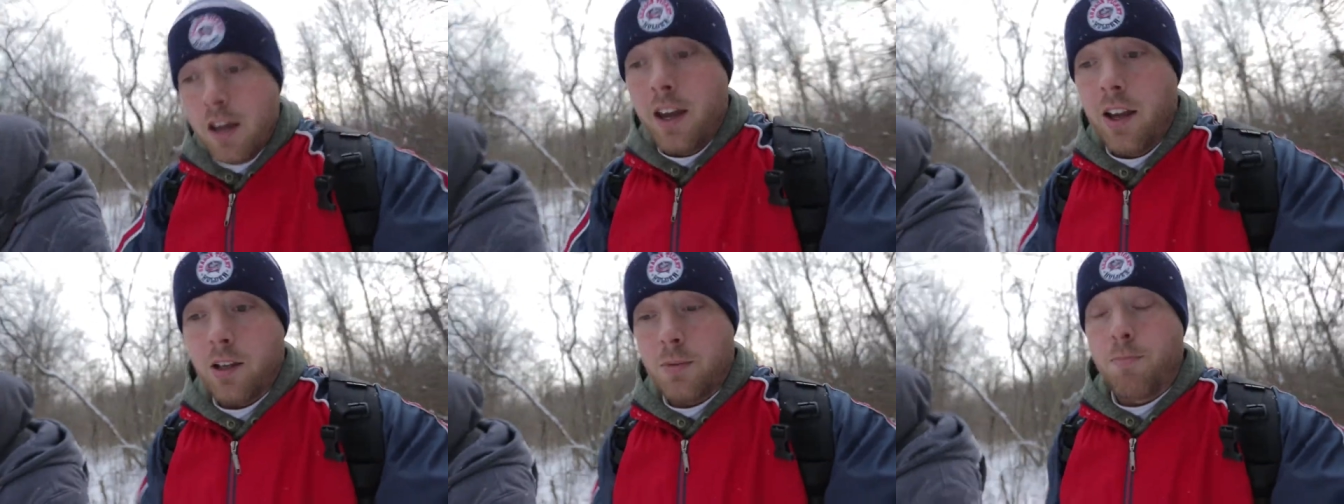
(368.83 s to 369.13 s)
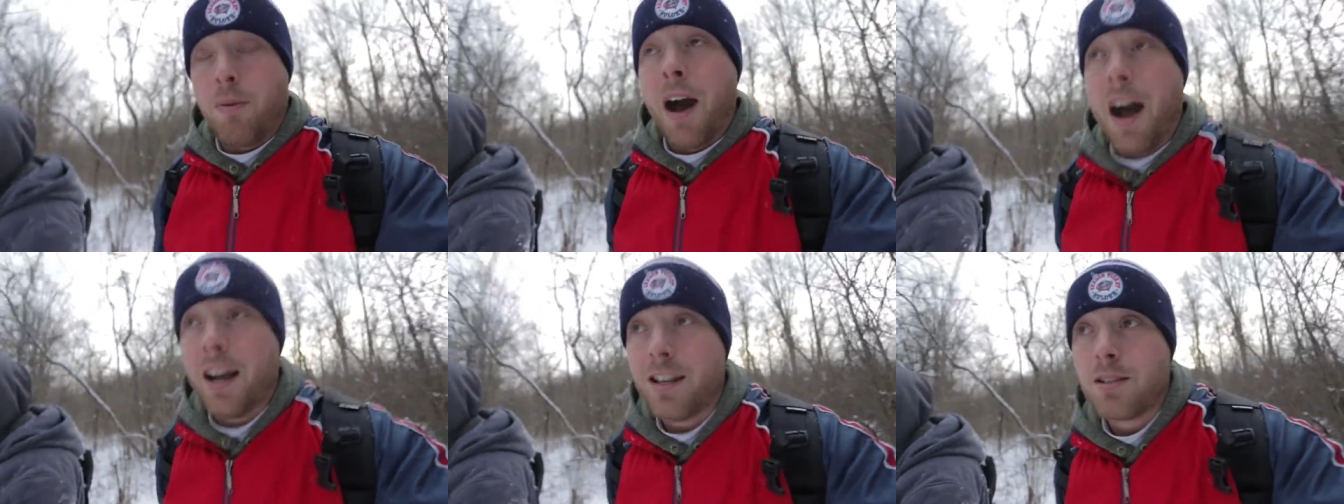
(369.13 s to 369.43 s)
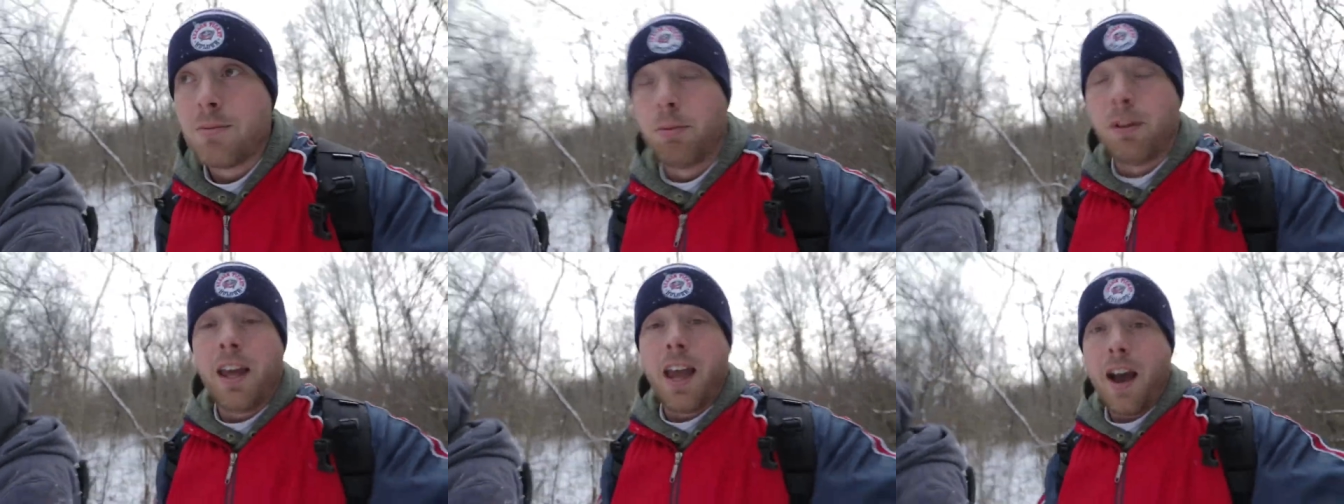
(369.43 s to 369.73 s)
is
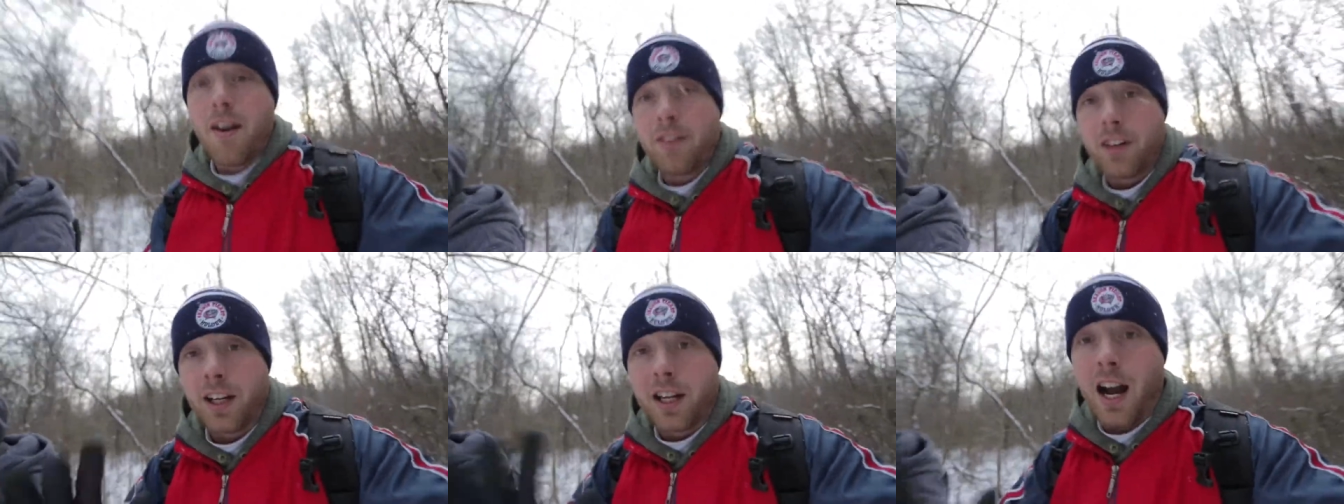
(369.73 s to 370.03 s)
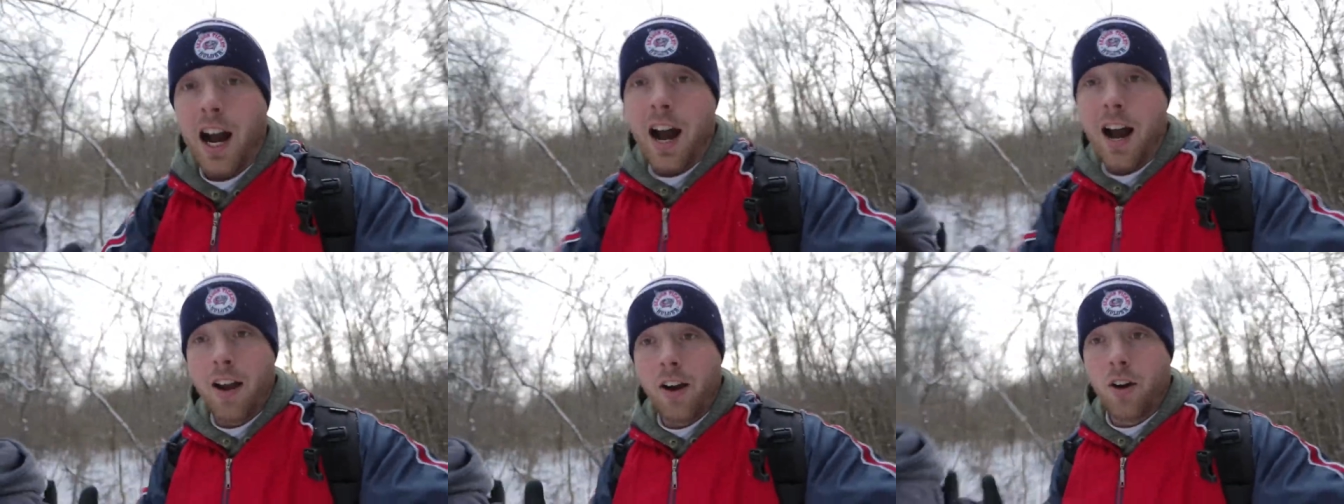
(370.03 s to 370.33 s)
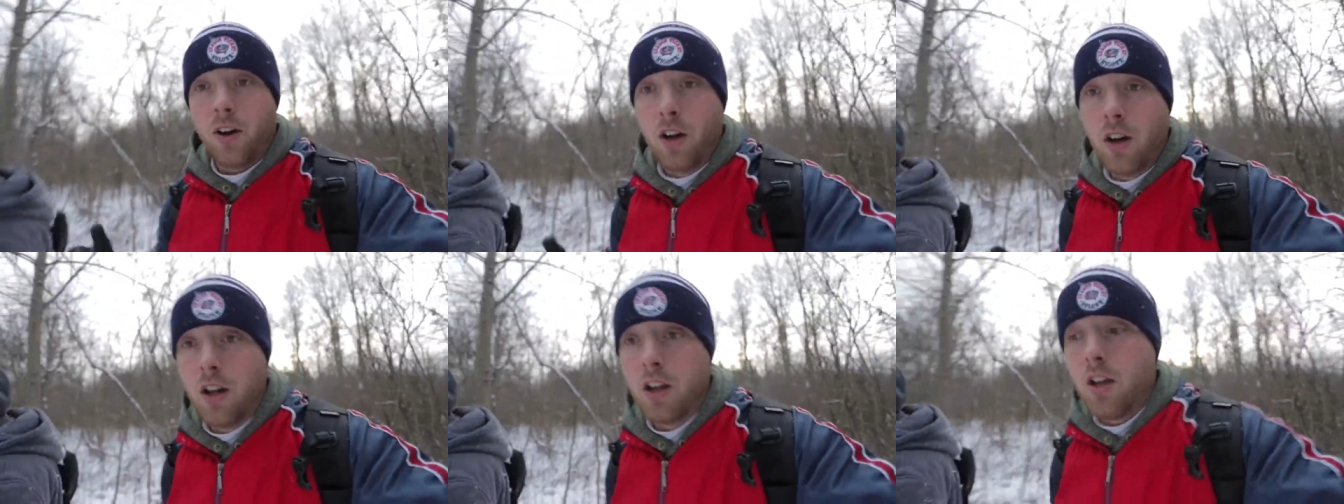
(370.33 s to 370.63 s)
possibly having
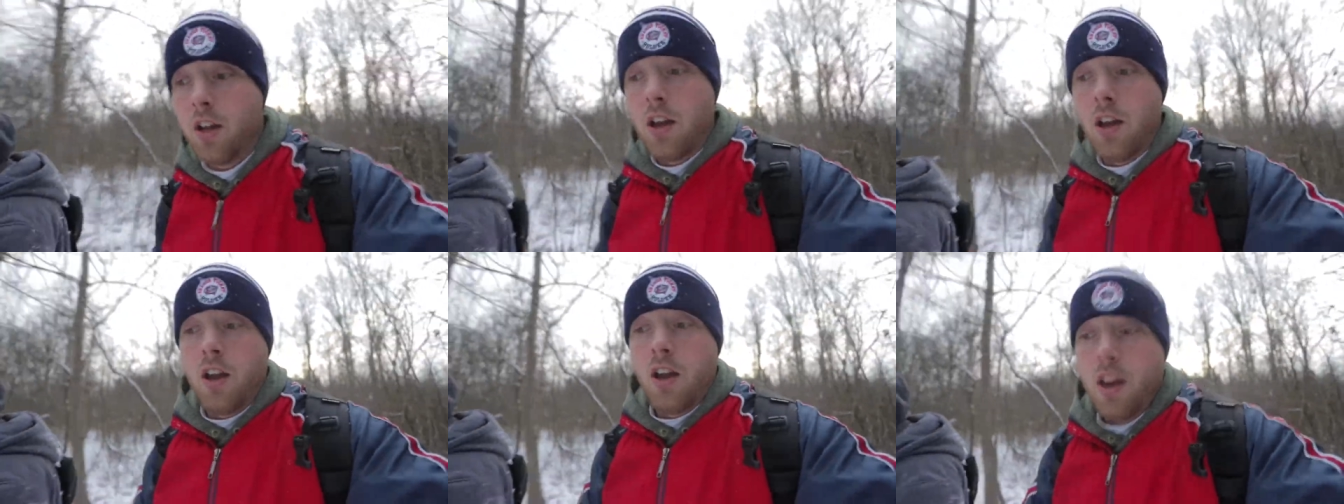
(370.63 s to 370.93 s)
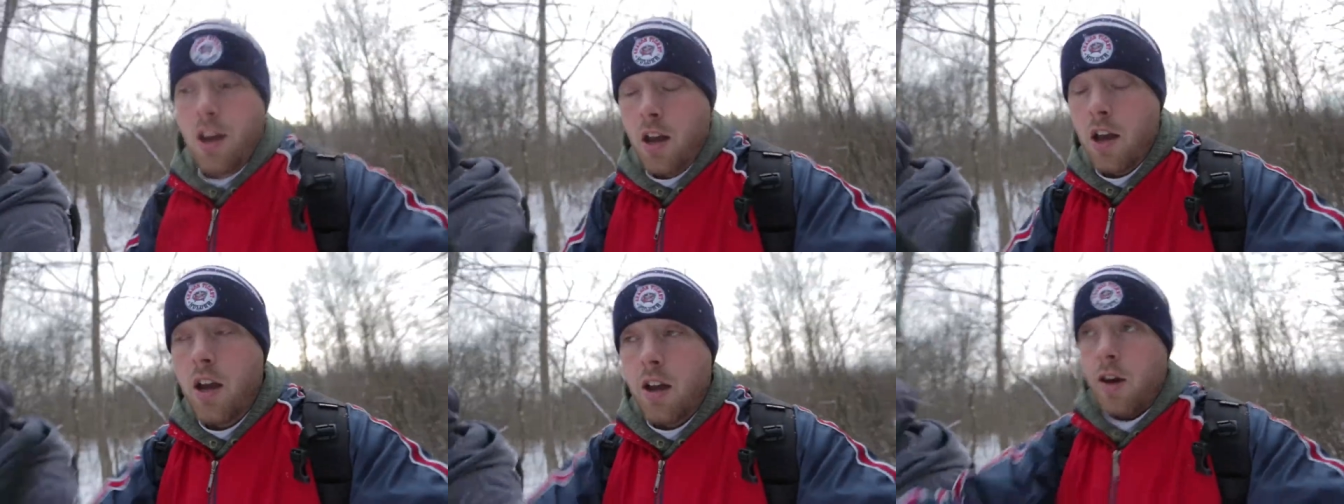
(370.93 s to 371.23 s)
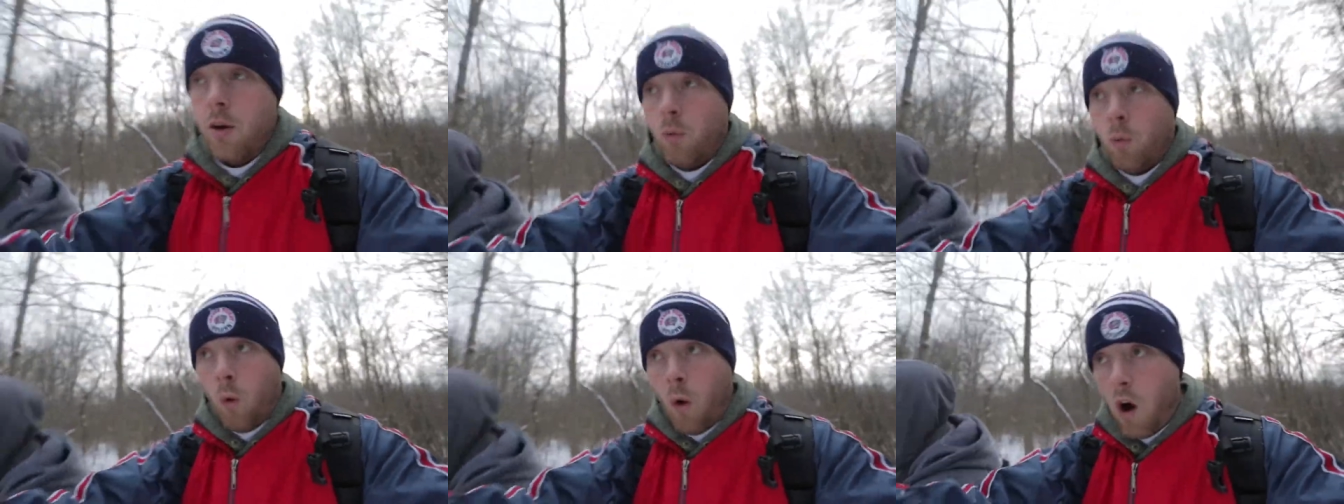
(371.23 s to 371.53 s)
Kyle
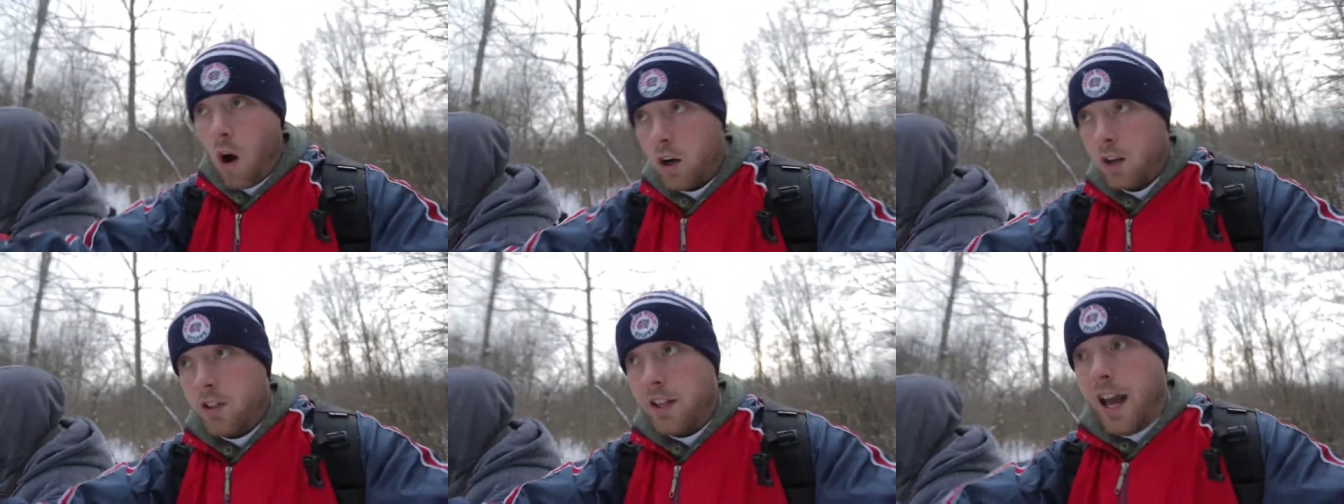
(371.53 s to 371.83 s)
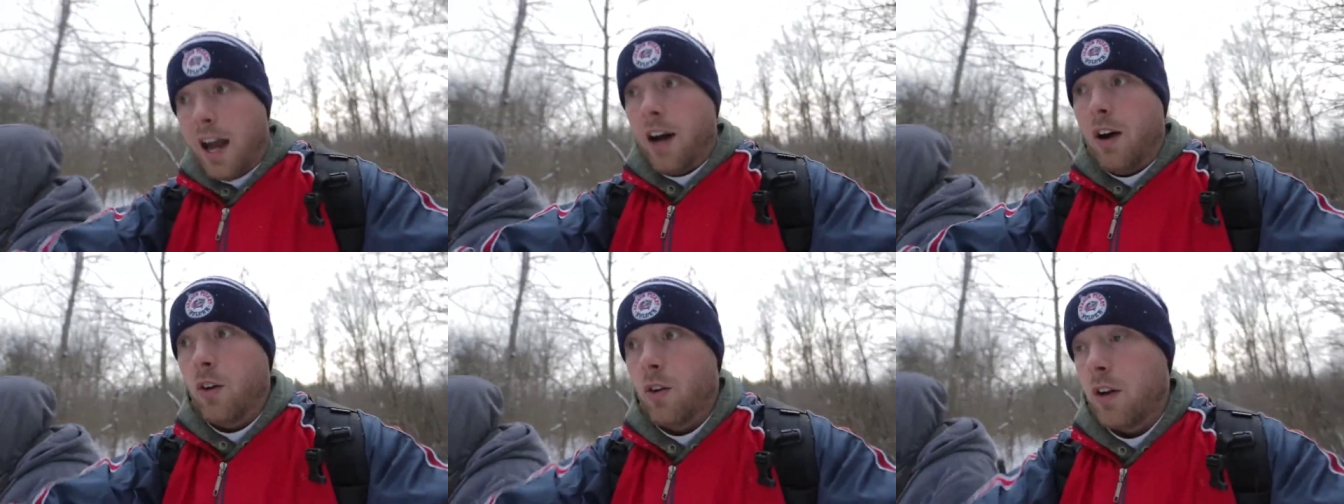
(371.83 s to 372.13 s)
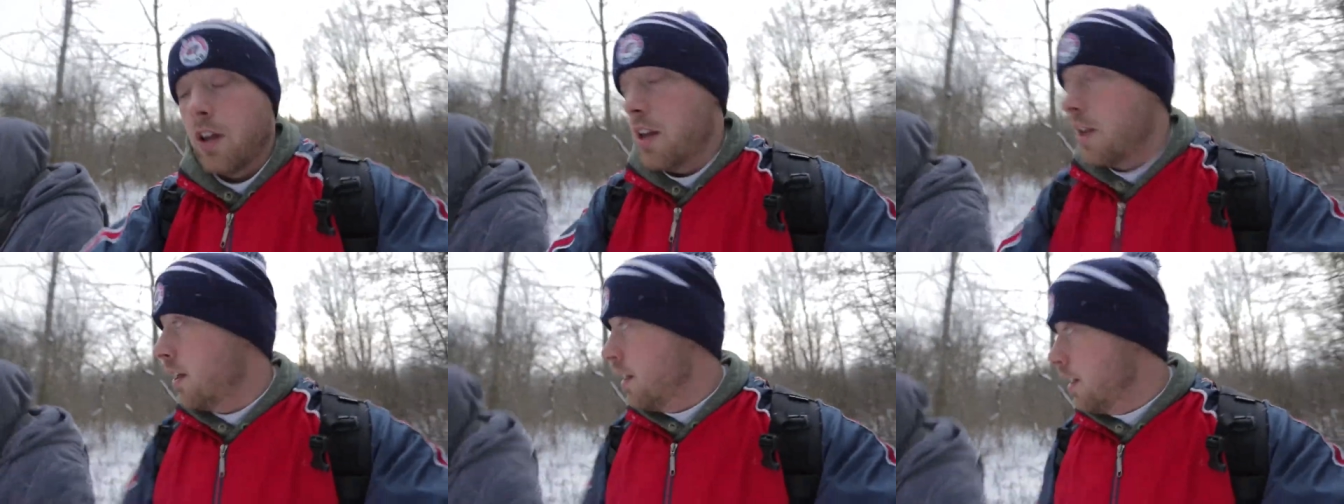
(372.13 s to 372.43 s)
walk down